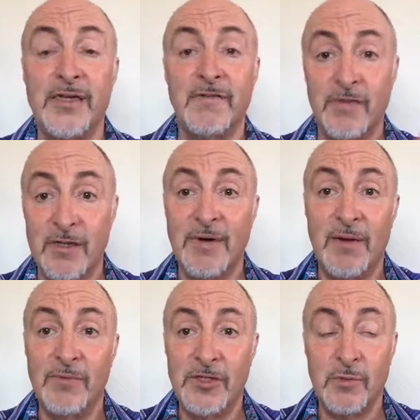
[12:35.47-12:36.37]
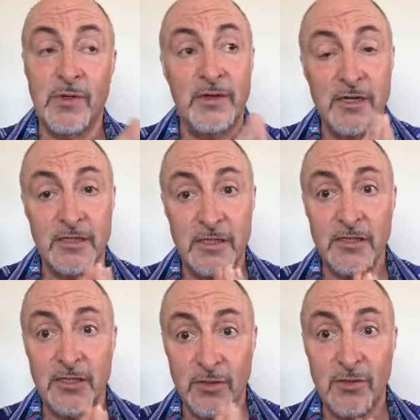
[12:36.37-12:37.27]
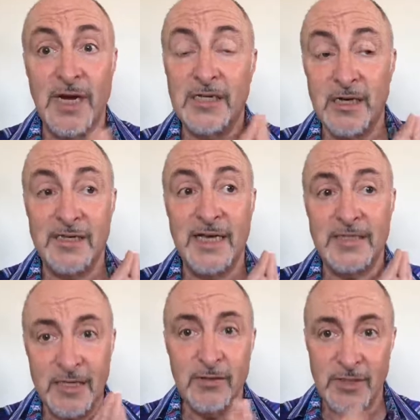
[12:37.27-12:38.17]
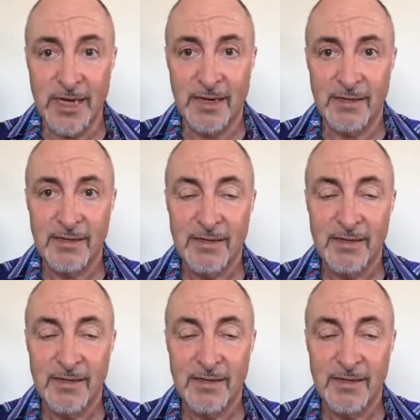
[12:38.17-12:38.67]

to fill them up which is what narcissists do actually is their skill set